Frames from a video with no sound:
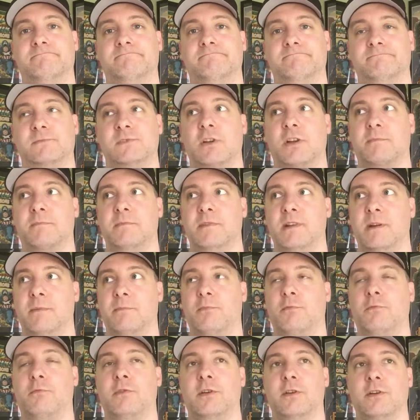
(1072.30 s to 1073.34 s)
Talked me
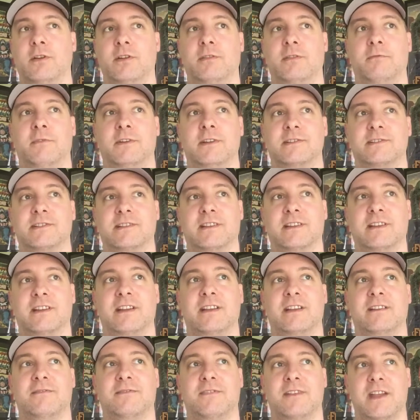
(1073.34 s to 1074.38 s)
up good
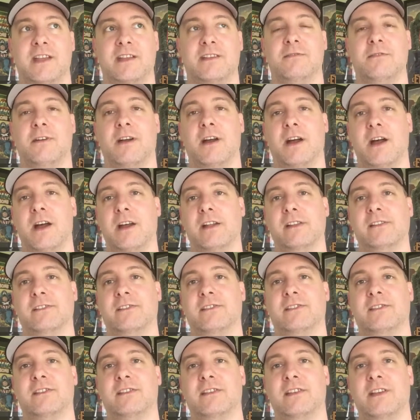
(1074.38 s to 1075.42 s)
recently. Thank you,
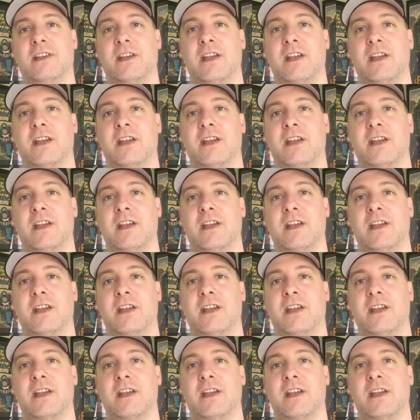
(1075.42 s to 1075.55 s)
Hans.